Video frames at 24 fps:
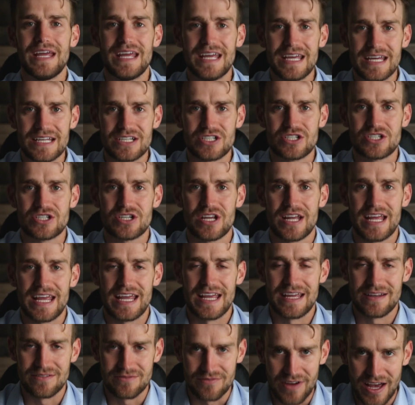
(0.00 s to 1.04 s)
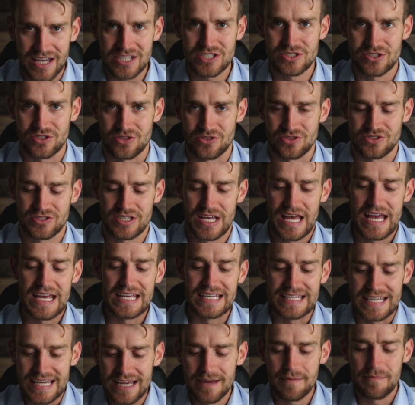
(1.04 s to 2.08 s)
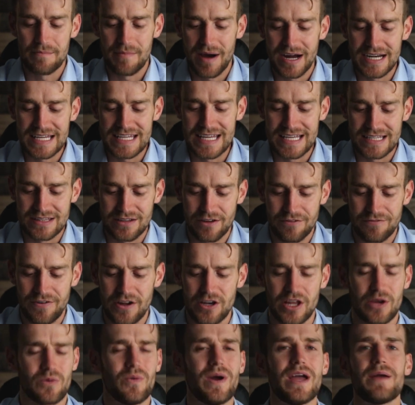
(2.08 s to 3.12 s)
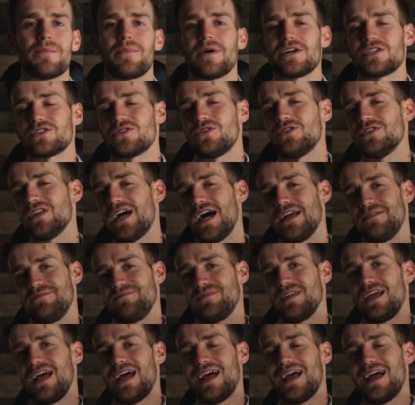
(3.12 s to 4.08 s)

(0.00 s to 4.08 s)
pitch investors. Get money in the fund. Like, wait, Bridger, hold on.